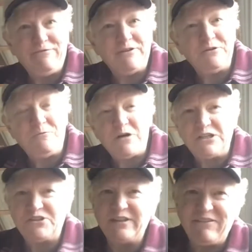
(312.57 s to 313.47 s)
fun to
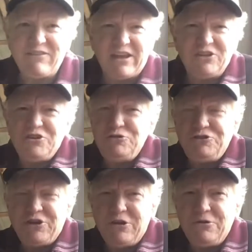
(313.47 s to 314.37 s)
watch, and they've got a new
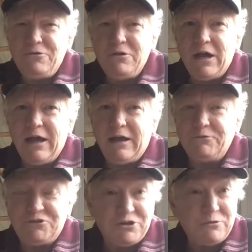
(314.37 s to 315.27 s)
show
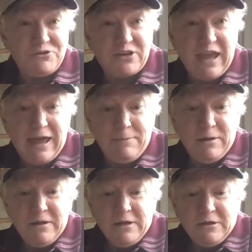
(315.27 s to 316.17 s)
with Joe and Scab
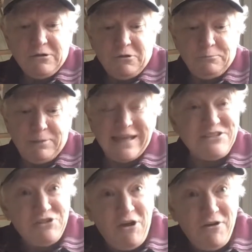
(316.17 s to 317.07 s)
called
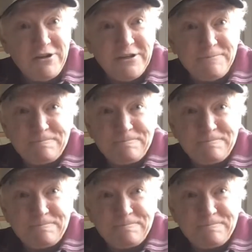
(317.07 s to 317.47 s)
Blade Talk.